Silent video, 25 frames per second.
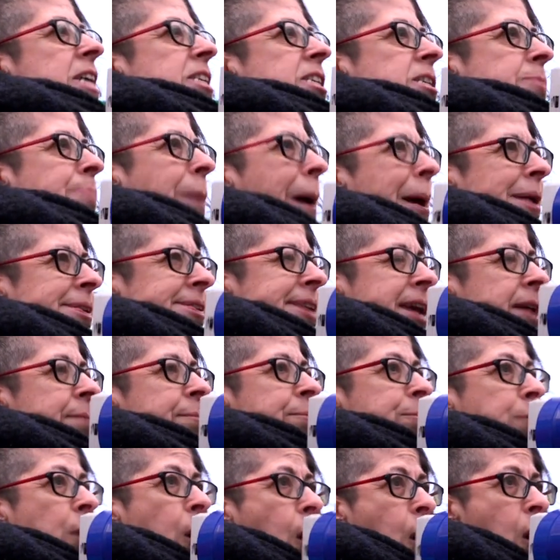spending
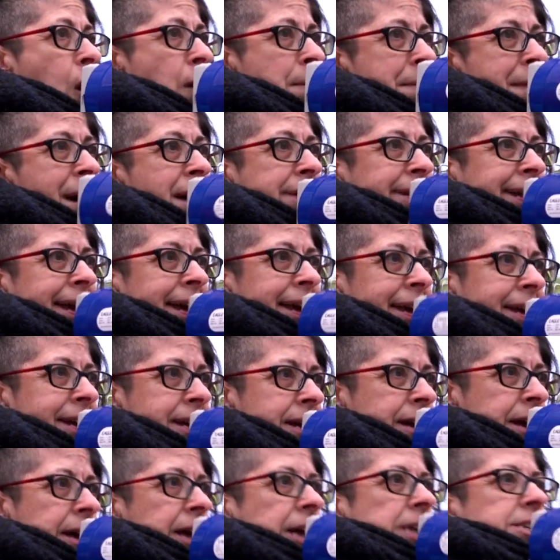more
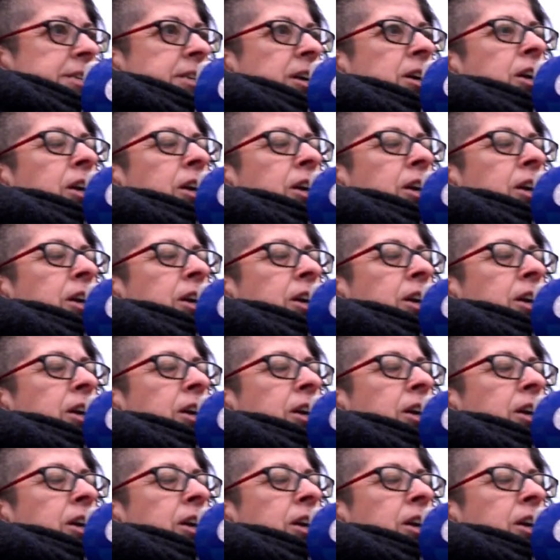money to